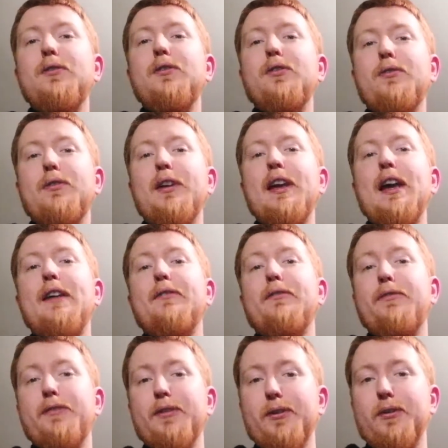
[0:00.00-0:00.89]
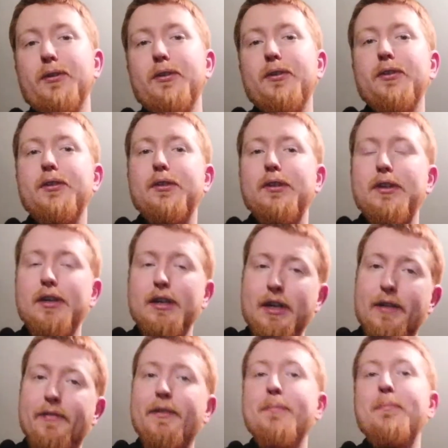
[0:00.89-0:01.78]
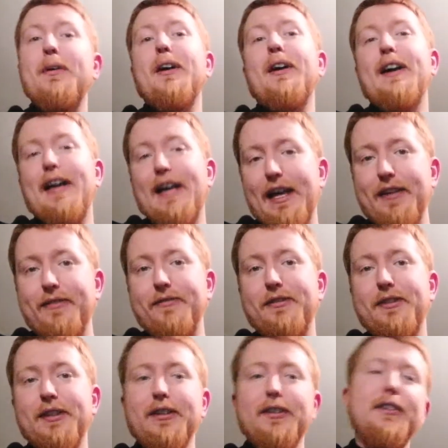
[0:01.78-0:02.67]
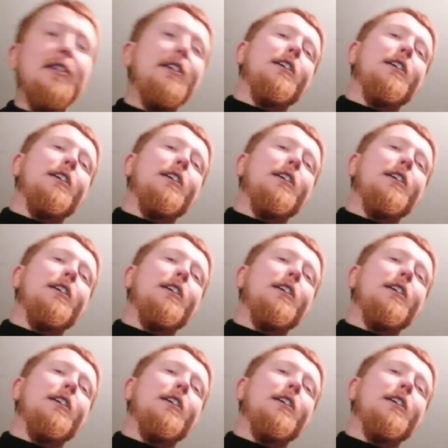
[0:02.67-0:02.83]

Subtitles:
3 and 4 of the bar after.